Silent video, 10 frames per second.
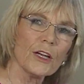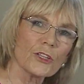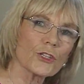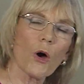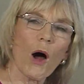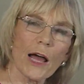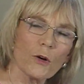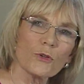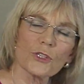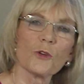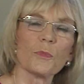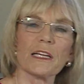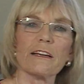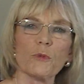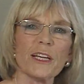So I also
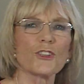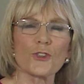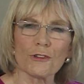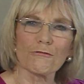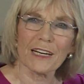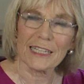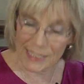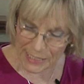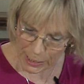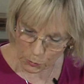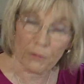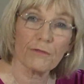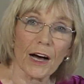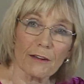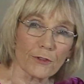believe we shouldn't really start with
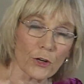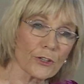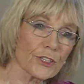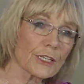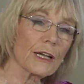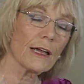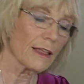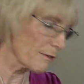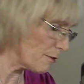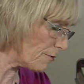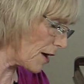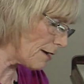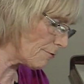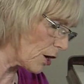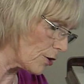5 notes. The
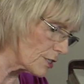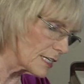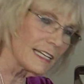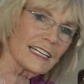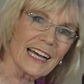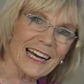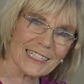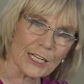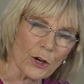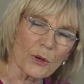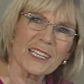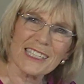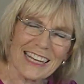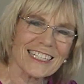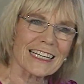5-note legato is
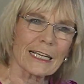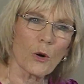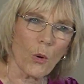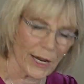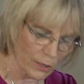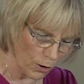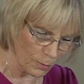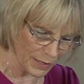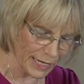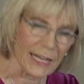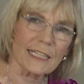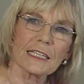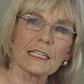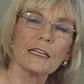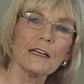actually quite complicated.